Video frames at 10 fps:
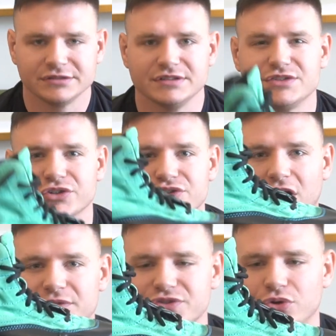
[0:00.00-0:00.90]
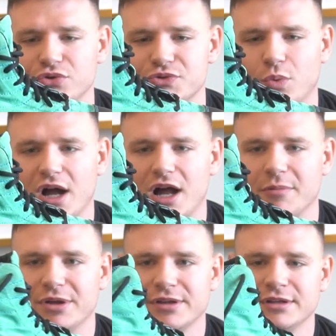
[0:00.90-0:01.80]
These are Tough Sole
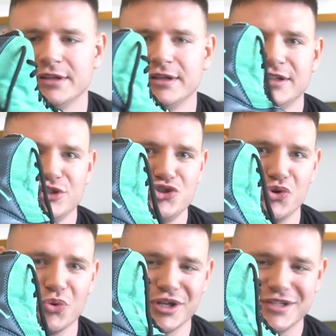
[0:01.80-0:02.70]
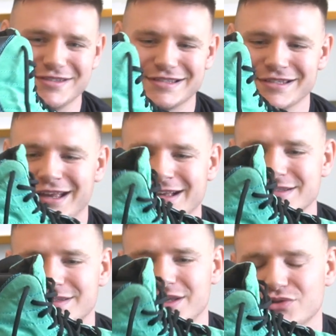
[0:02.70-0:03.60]
Swap Jordans.
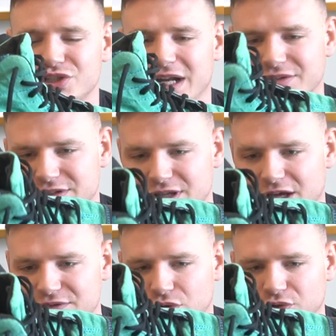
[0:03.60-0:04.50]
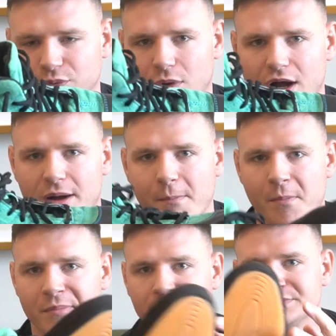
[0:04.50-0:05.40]
So shout out to Tough Sole Swap.
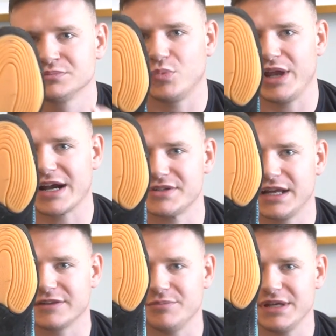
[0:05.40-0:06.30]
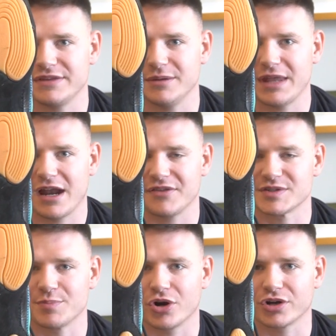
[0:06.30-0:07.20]
We actually got to meet them down at the
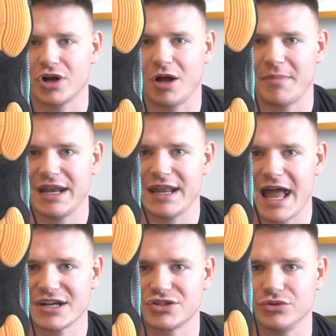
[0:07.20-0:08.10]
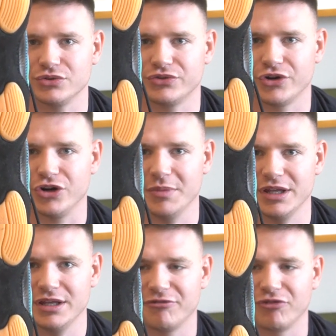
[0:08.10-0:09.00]
Spartan Combat Nationals
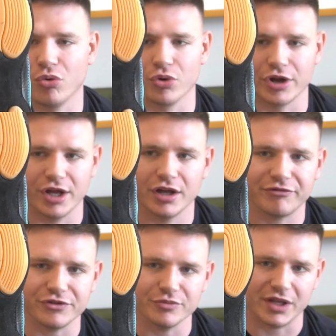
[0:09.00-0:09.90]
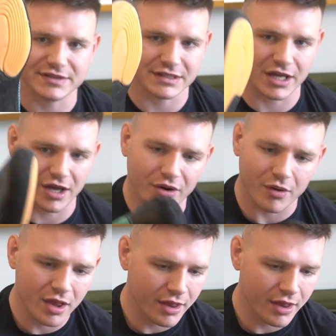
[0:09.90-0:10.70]
tournament in Florida a few months ago.